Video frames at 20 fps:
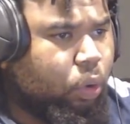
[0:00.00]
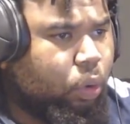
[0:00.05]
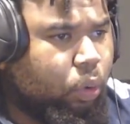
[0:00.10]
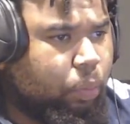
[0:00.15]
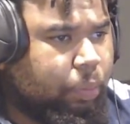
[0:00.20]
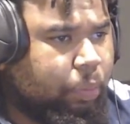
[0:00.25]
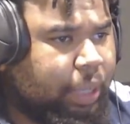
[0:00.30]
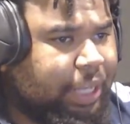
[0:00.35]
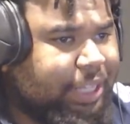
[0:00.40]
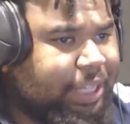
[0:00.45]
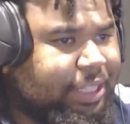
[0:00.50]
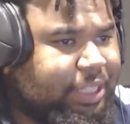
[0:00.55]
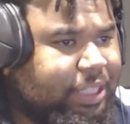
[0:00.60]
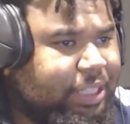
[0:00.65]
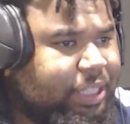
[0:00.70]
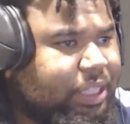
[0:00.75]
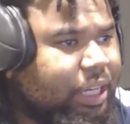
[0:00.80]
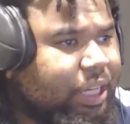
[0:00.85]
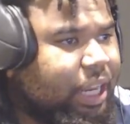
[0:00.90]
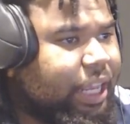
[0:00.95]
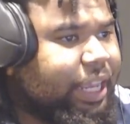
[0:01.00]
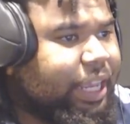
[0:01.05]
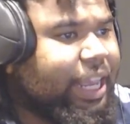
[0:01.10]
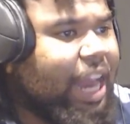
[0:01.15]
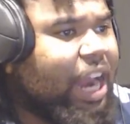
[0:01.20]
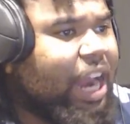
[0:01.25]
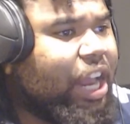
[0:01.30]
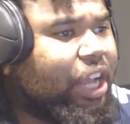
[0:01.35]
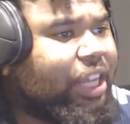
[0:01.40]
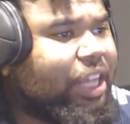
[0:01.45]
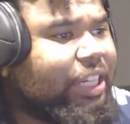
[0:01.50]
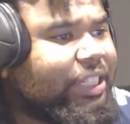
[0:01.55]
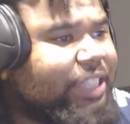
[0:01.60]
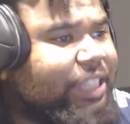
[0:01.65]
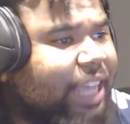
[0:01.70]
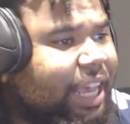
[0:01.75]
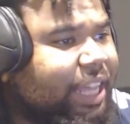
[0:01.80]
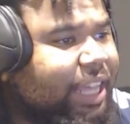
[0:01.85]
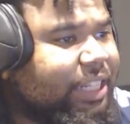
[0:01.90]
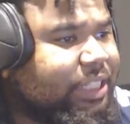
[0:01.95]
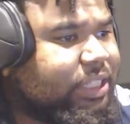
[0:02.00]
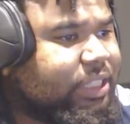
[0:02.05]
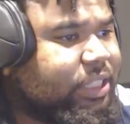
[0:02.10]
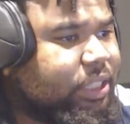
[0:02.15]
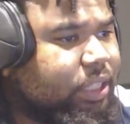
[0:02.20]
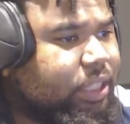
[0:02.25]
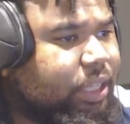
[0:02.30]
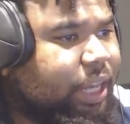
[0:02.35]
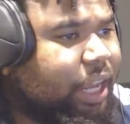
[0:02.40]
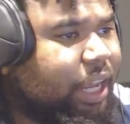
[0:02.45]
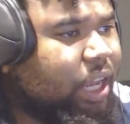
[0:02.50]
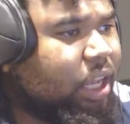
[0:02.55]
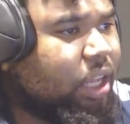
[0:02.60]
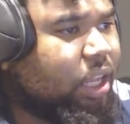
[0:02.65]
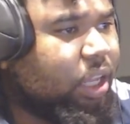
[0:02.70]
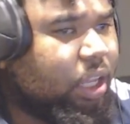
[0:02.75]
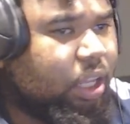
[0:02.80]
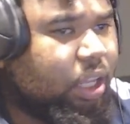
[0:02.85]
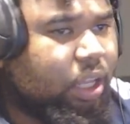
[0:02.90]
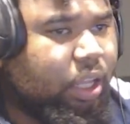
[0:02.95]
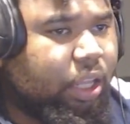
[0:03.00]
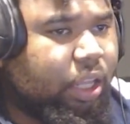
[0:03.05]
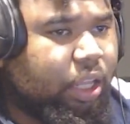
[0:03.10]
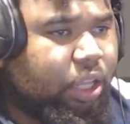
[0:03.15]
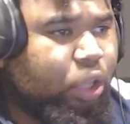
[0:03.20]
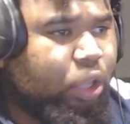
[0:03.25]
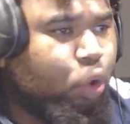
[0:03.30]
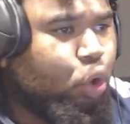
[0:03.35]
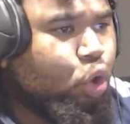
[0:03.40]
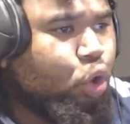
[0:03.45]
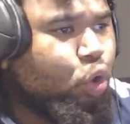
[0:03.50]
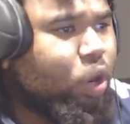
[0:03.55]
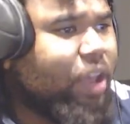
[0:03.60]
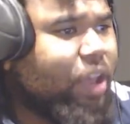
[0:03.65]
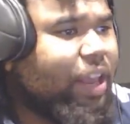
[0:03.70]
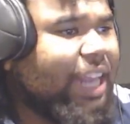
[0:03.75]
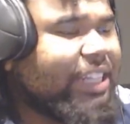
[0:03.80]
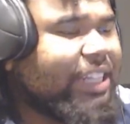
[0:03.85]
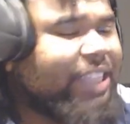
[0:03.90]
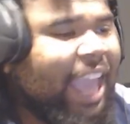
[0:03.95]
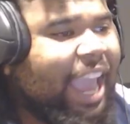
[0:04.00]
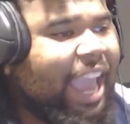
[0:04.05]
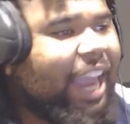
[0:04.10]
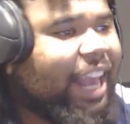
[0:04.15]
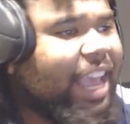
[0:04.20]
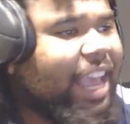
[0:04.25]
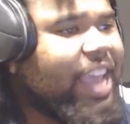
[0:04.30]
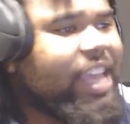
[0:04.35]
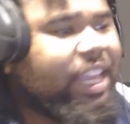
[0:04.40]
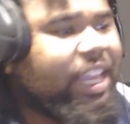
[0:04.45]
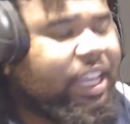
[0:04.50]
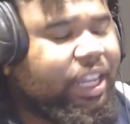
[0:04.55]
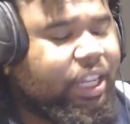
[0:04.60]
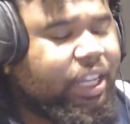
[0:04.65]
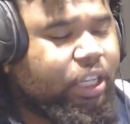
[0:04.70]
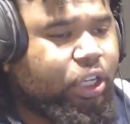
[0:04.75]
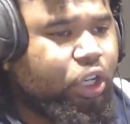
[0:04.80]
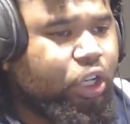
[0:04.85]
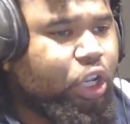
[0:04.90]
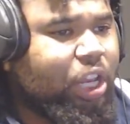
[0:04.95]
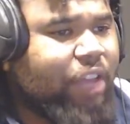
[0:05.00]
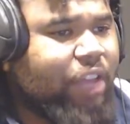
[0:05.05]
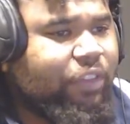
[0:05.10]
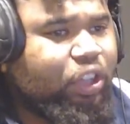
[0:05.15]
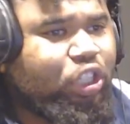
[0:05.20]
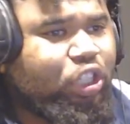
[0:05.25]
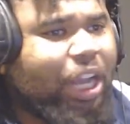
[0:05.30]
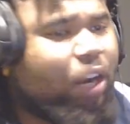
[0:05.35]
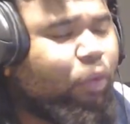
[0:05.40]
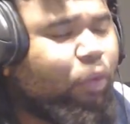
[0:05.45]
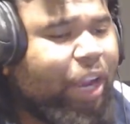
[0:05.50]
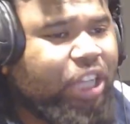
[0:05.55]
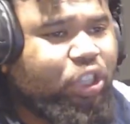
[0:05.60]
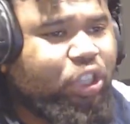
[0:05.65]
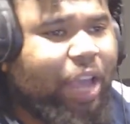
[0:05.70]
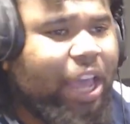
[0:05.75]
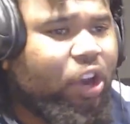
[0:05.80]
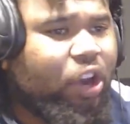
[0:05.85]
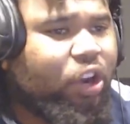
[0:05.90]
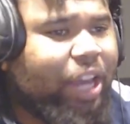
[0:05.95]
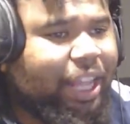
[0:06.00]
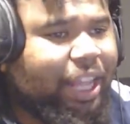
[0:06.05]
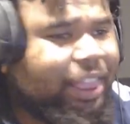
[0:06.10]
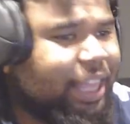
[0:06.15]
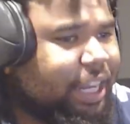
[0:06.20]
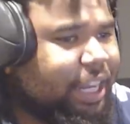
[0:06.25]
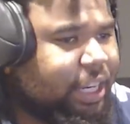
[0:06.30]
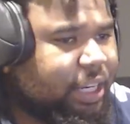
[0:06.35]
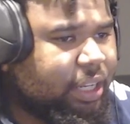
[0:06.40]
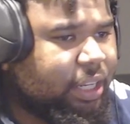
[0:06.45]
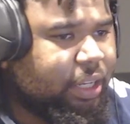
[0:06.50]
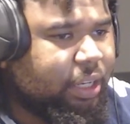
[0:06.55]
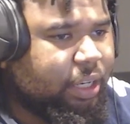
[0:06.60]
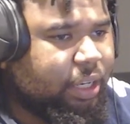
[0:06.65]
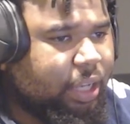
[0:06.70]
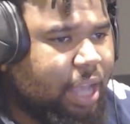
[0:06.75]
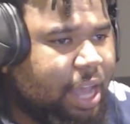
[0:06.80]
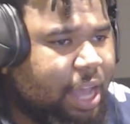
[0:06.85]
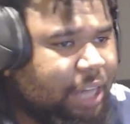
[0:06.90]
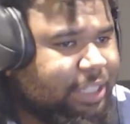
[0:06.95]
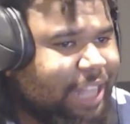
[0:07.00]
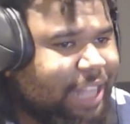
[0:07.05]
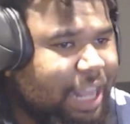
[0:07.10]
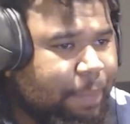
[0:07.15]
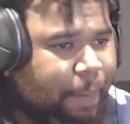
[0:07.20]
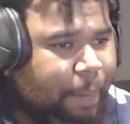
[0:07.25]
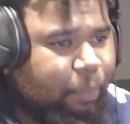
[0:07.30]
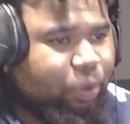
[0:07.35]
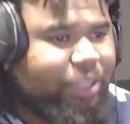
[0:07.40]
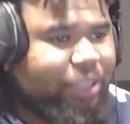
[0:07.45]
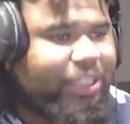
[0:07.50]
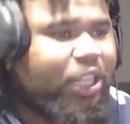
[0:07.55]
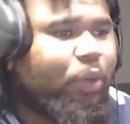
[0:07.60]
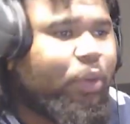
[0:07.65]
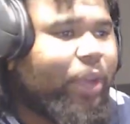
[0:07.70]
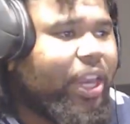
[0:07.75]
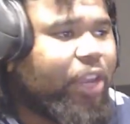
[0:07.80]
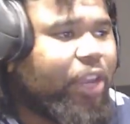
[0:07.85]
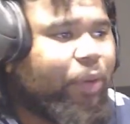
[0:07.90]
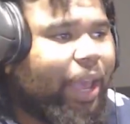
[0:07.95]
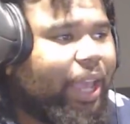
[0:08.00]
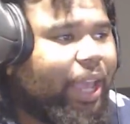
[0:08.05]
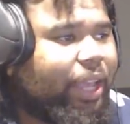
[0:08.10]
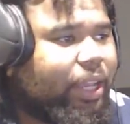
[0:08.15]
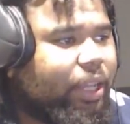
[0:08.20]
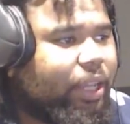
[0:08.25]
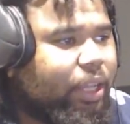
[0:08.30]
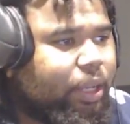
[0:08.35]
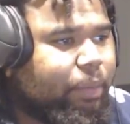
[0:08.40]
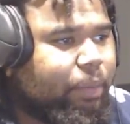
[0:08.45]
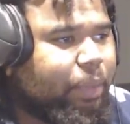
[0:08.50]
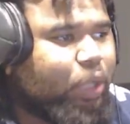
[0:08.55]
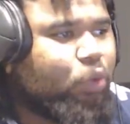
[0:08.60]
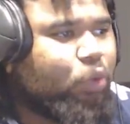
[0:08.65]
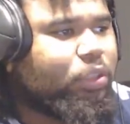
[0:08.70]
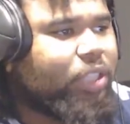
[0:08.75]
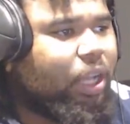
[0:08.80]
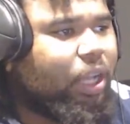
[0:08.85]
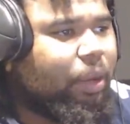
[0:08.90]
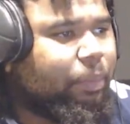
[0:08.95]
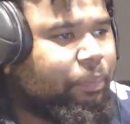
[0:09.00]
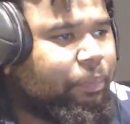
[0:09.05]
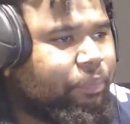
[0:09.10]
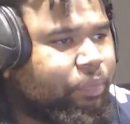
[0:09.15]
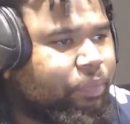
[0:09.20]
But get out there contest, nigga. You you did that's KD. You didn't even try to raise your hand or nothing. Honestly, he probably want to see you anyway, but do something.